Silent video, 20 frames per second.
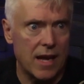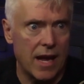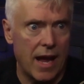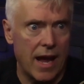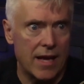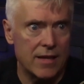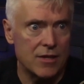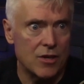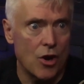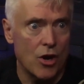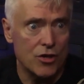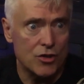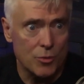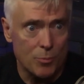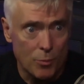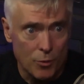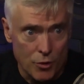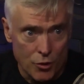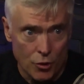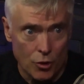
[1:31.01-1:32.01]
an
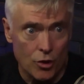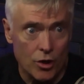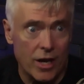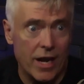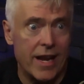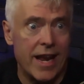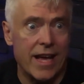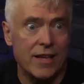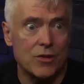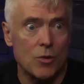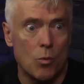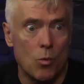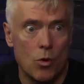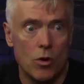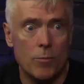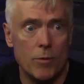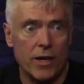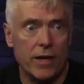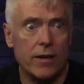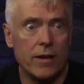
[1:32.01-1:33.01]
entrepreneur and as a
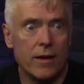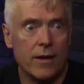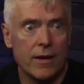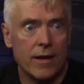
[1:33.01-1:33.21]
woman